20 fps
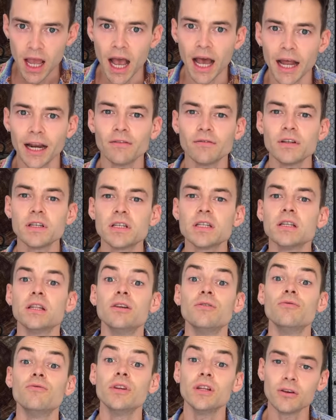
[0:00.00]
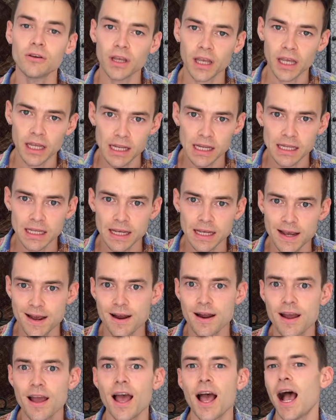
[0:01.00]
and I've recently relocated
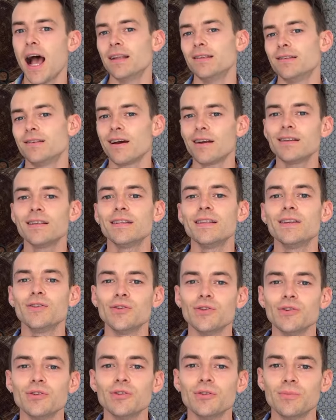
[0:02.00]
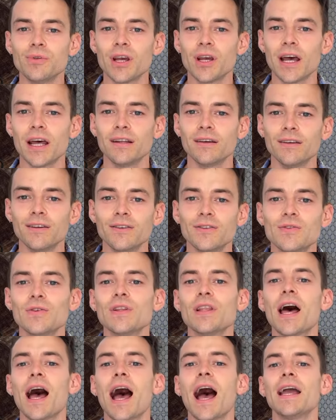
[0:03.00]
here and started this YouTube channel so
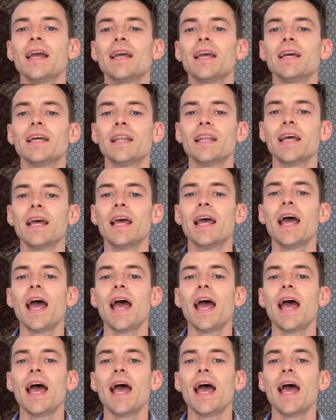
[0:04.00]
that I can